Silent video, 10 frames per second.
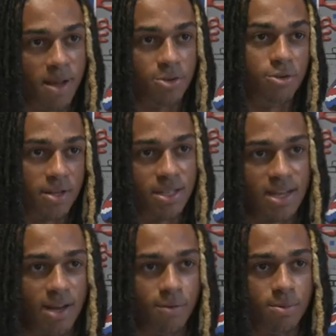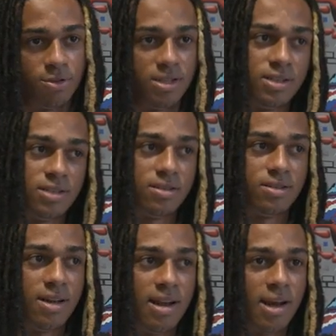by doing this A-level project, it's
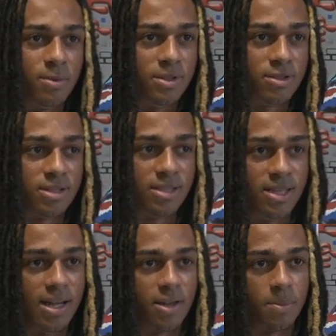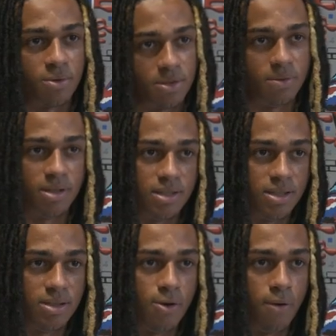allowed me to see like the
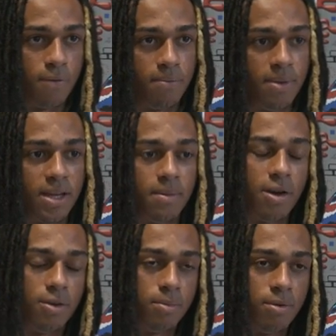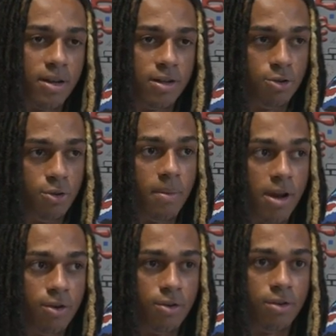possibilities of making my own brand and doing
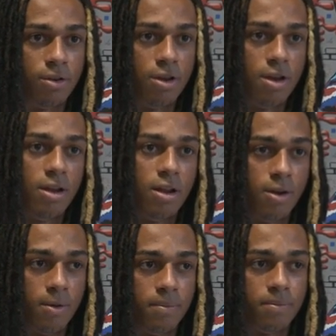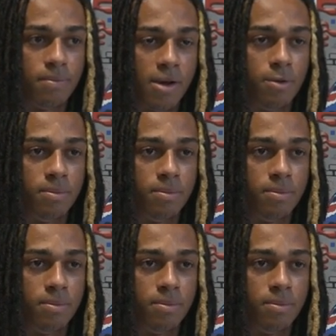my own um, my own